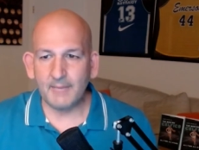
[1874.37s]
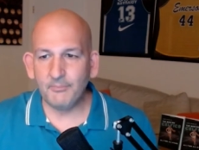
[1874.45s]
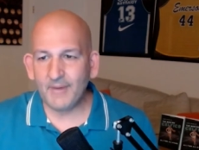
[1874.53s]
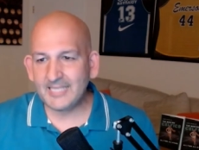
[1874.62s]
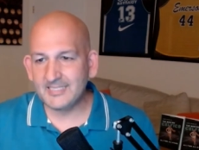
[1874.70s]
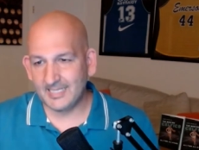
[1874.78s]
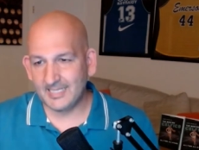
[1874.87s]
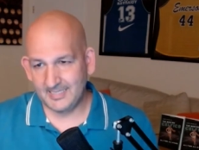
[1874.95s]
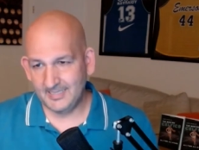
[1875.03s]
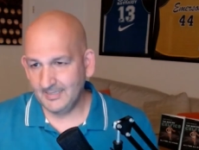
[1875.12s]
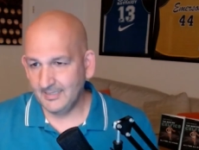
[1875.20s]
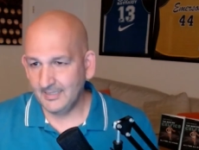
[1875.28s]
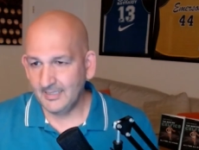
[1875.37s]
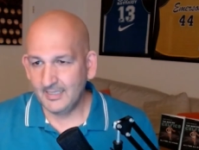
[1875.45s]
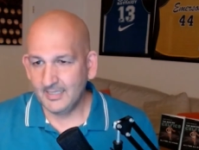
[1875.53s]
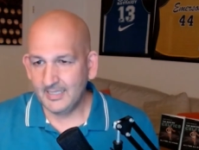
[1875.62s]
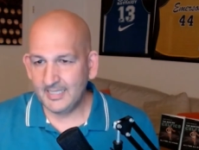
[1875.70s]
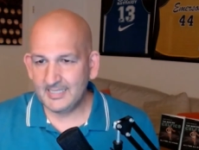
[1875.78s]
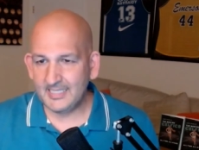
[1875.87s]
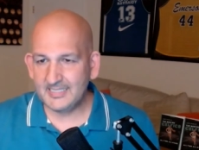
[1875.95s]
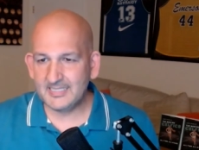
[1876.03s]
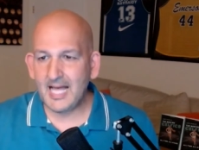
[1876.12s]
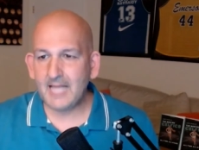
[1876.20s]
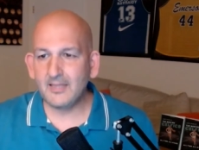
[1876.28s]
And Brad says it, it
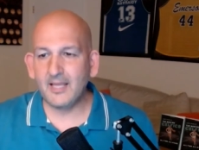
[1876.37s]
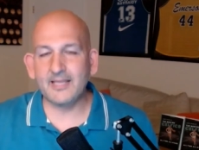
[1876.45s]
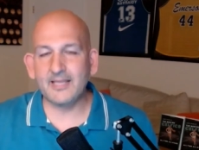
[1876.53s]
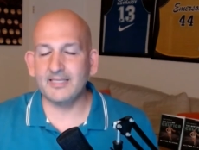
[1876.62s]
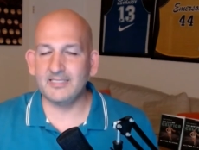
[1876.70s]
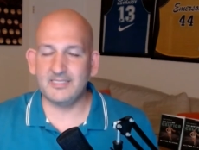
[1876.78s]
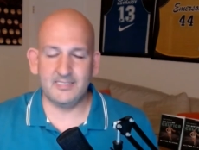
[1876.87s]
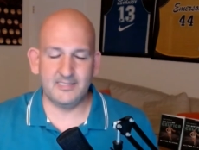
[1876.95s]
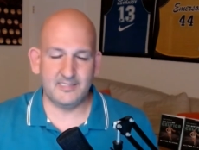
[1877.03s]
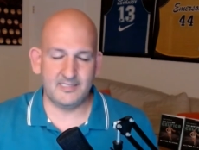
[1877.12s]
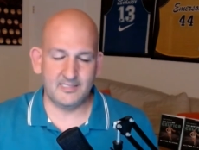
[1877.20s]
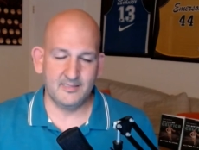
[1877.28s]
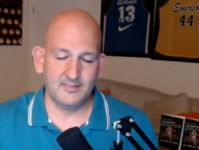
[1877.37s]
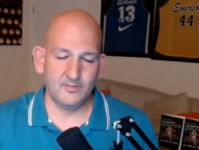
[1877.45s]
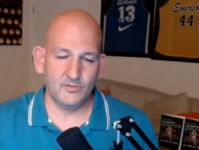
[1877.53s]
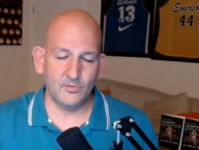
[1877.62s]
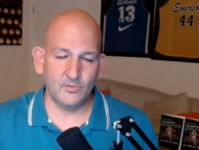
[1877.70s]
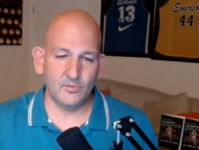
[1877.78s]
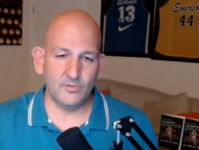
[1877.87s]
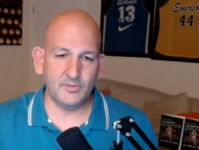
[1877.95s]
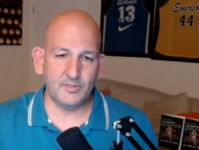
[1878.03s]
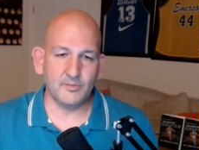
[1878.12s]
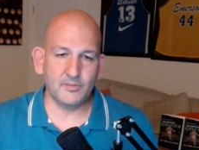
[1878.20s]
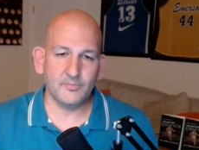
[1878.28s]
it's not like this is,
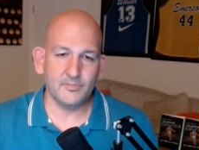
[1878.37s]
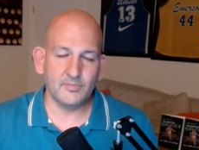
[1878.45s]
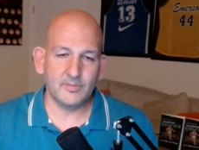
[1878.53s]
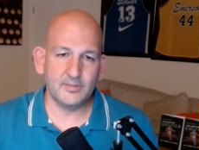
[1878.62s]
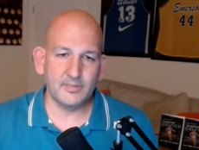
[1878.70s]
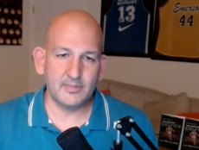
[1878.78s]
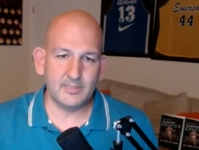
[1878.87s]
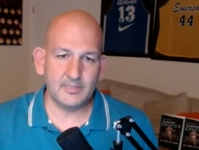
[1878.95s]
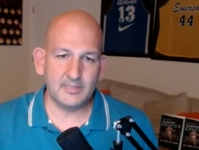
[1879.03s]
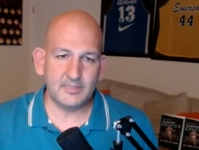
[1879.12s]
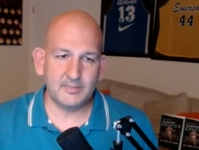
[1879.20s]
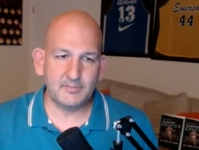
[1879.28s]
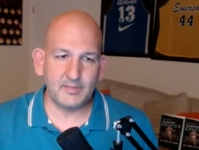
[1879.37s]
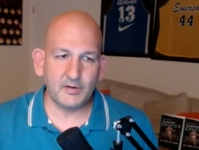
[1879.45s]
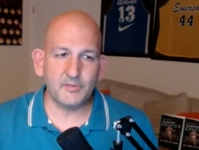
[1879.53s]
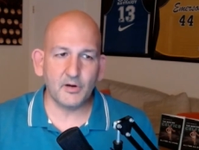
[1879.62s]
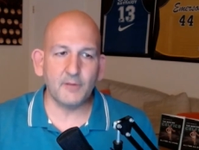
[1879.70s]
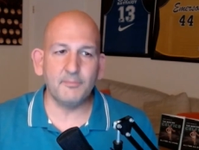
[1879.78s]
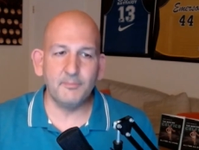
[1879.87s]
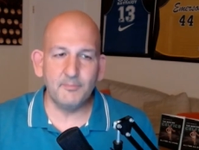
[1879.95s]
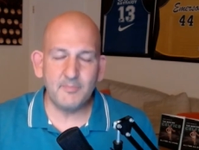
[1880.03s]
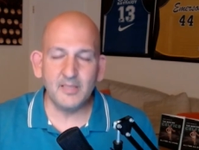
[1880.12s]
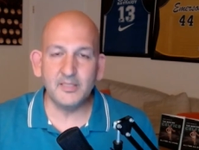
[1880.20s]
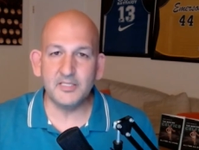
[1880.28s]
you know, there, there are
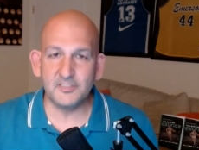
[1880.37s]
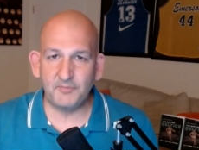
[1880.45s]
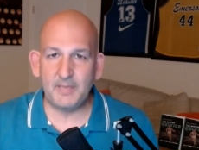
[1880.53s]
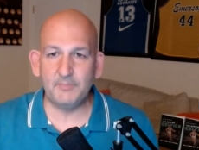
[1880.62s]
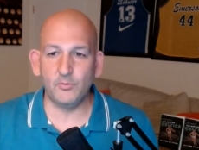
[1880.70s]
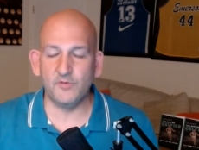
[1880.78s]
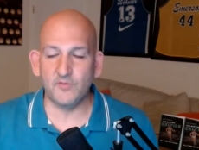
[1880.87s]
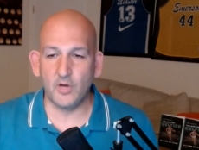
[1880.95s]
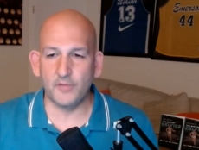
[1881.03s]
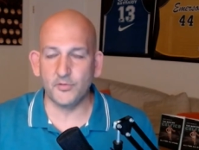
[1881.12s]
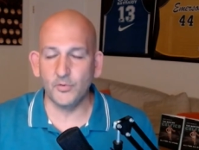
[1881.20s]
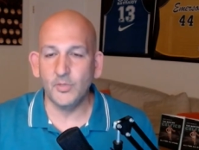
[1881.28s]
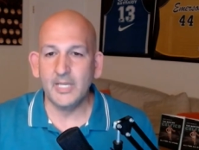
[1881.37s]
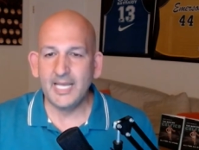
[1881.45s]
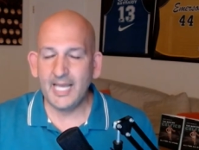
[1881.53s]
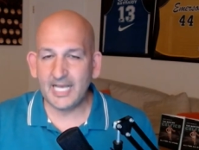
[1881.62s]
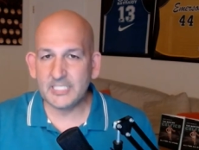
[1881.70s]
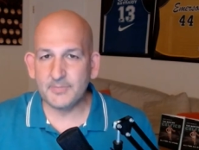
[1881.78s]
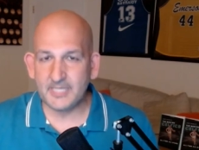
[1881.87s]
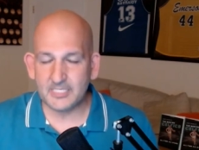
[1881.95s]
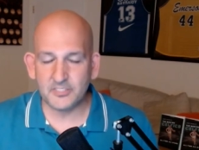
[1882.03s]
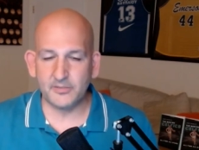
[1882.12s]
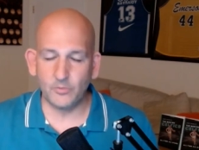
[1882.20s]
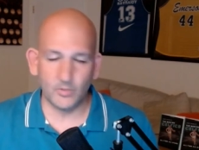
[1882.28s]
millions of people who have gone through
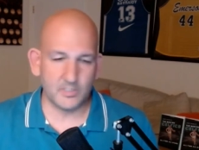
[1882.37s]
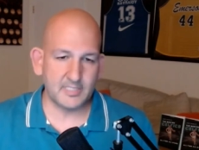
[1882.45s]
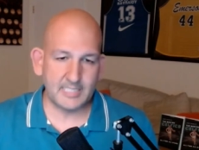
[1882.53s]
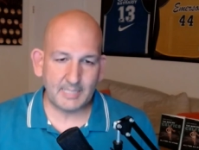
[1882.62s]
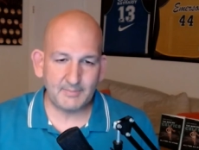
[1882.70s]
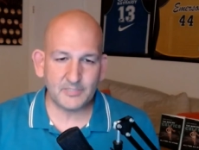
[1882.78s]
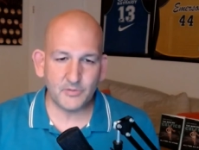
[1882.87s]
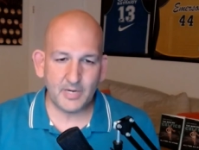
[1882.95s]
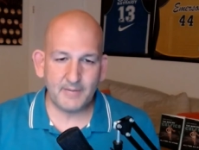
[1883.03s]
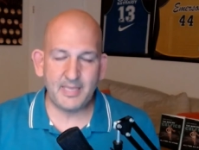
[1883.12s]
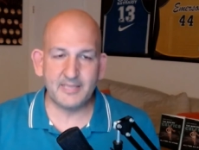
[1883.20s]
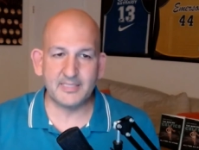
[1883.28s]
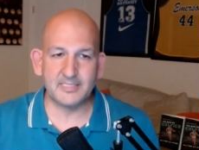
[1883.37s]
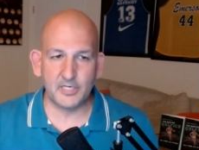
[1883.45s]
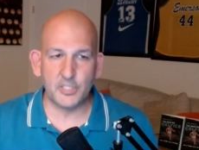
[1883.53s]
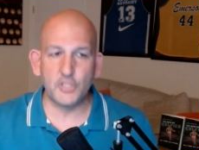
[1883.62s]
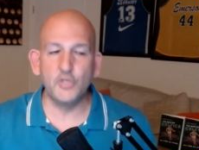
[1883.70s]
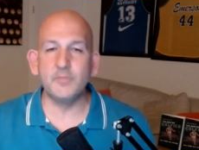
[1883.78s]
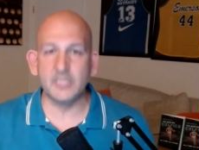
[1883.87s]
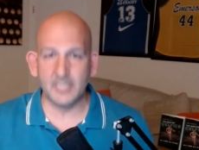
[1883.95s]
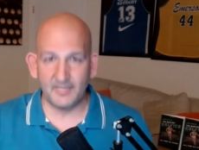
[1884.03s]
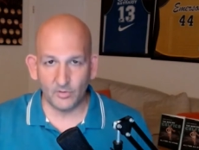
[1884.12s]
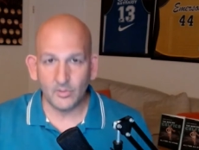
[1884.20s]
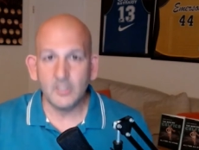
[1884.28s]
exponentially worse. Like, I'm not trying to make this on a human
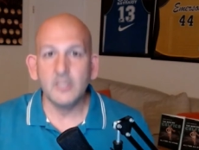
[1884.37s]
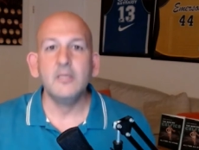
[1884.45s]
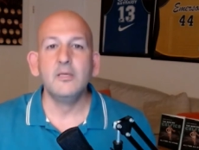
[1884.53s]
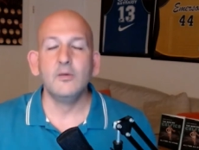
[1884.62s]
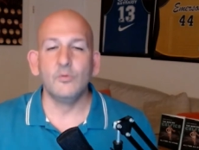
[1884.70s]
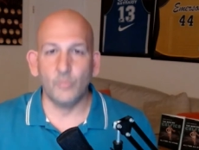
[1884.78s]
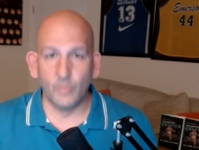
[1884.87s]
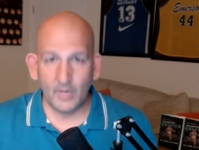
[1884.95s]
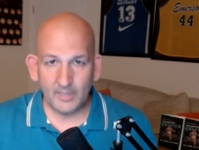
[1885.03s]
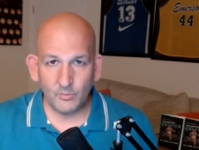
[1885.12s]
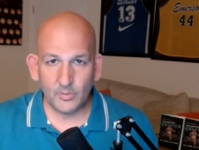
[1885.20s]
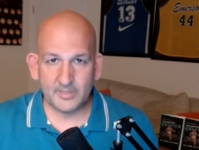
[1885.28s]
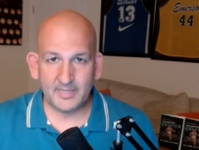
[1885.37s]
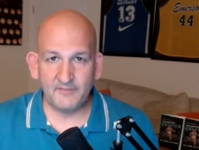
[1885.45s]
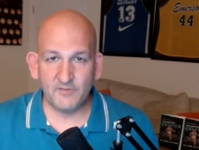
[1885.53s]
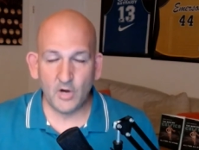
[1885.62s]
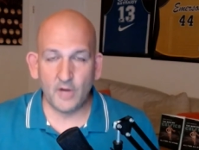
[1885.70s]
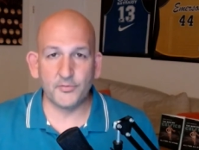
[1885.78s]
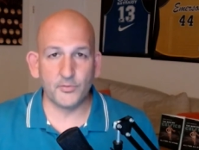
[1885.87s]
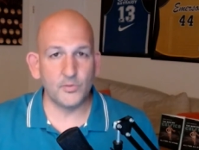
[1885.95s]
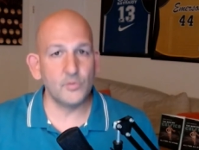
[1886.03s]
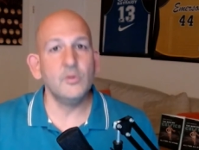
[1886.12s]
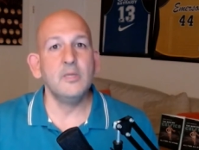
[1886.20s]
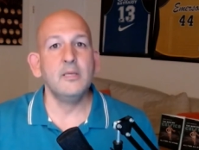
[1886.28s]
level, what, what they've gone
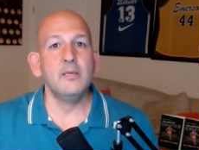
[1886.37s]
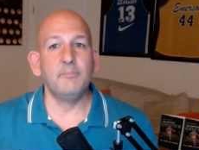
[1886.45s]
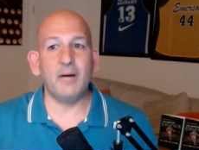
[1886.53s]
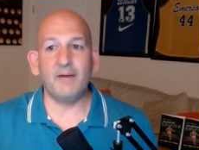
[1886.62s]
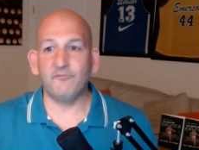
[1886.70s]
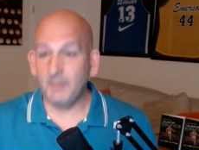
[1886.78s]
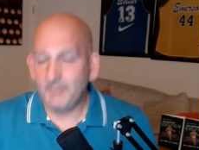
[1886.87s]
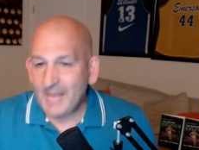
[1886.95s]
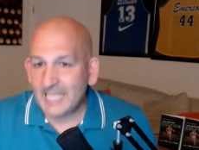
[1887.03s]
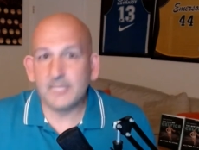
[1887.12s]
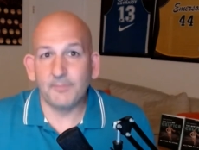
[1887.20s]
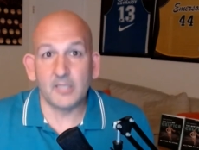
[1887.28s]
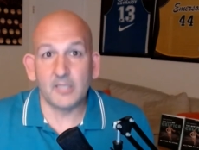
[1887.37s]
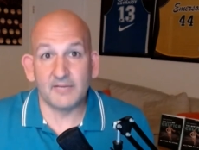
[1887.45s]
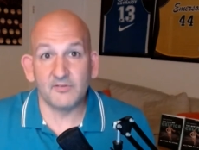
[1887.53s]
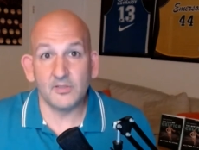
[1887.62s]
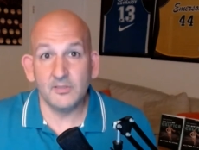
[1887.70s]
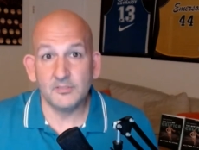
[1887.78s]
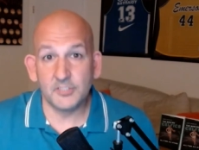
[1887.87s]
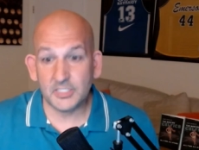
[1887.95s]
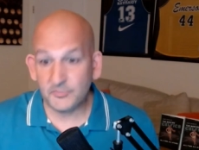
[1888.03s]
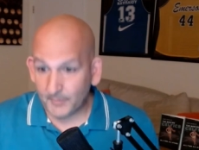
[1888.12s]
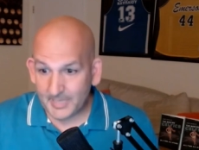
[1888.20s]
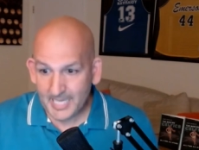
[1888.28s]
through, but from a basketball level,
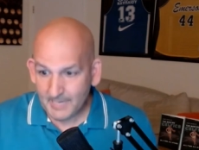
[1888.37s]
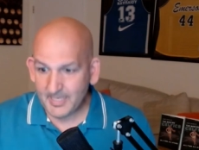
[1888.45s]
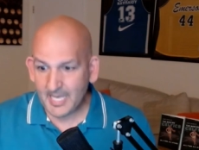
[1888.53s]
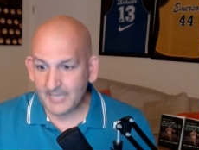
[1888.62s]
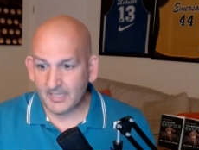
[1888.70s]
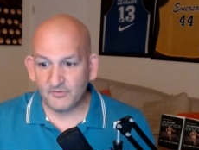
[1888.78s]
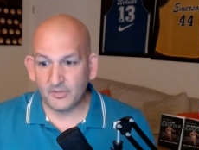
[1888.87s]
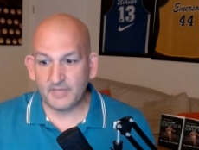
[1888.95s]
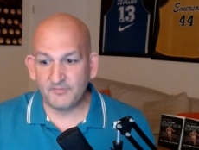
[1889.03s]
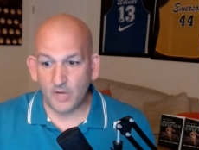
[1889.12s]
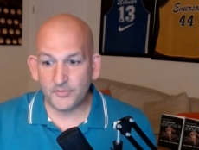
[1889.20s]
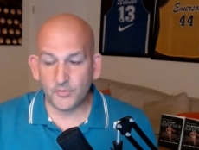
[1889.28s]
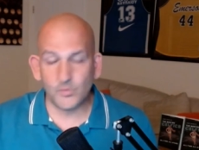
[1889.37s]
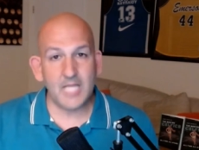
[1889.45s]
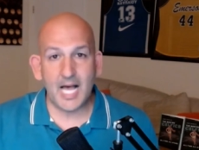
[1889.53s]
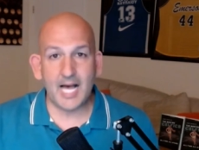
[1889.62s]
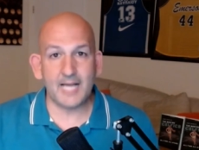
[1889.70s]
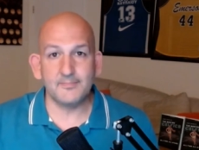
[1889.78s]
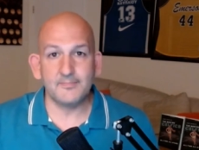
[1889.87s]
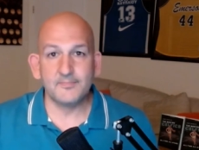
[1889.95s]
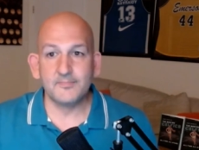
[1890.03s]
just from an N B A level, they've gone through a lot.